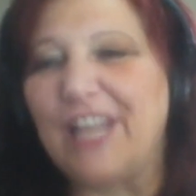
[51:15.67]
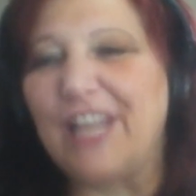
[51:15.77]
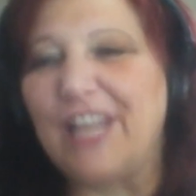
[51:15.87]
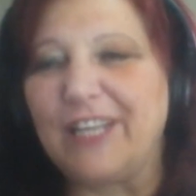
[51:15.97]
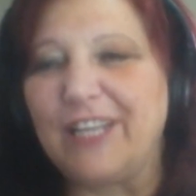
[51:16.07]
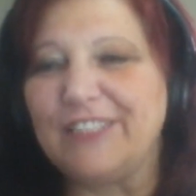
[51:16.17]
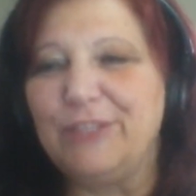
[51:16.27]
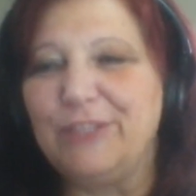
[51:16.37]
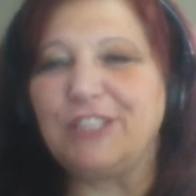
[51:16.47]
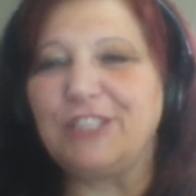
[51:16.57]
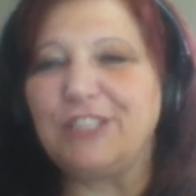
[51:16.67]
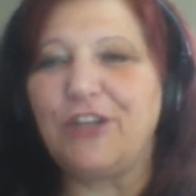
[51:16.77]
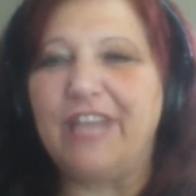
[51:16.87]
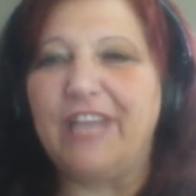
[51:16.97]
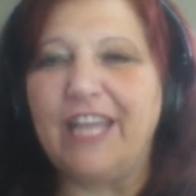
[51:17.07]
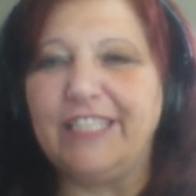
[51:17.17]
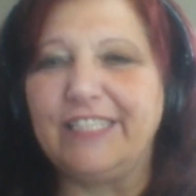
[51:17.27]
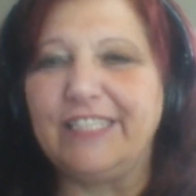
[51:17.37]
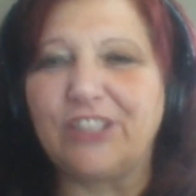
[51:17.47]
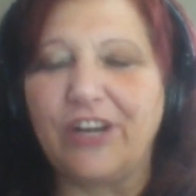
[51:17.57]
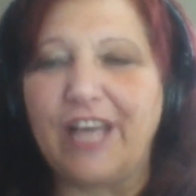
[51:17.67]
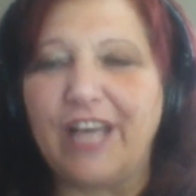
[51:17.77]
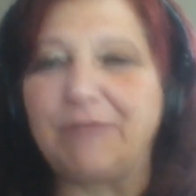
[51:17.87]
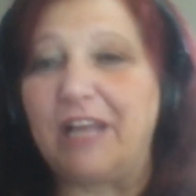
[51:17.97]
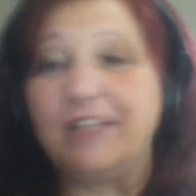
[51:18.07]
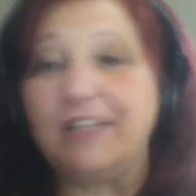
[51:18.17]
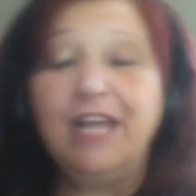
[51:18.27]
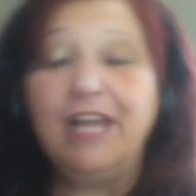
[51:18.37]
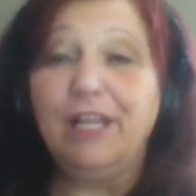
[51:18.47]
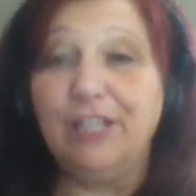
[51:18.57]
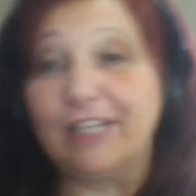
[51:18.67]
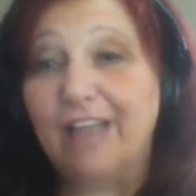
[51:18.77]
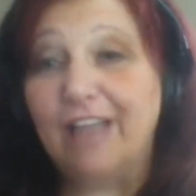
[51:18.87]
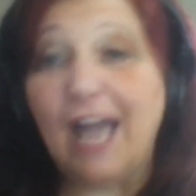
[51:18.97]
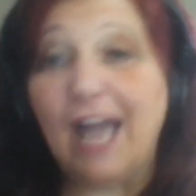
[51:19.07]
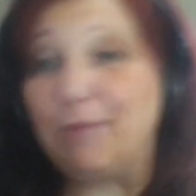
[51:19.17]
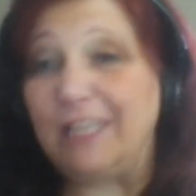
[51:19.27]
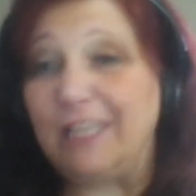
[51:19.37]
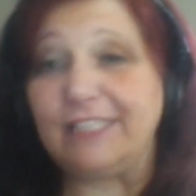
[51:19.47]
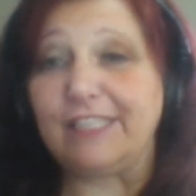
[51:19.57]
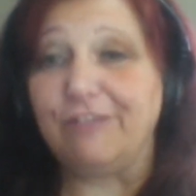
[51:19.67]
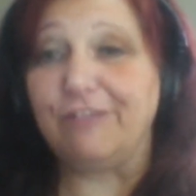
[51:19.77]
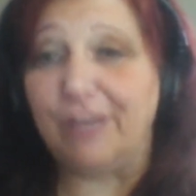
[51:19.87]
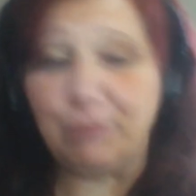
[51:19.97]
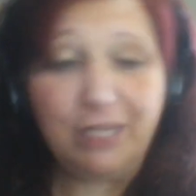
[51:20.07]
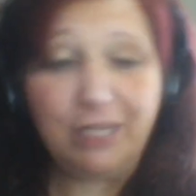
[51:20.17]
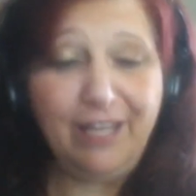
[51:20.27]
like when I do my show today, I need to start it out now. Look, I can't make this stuff up.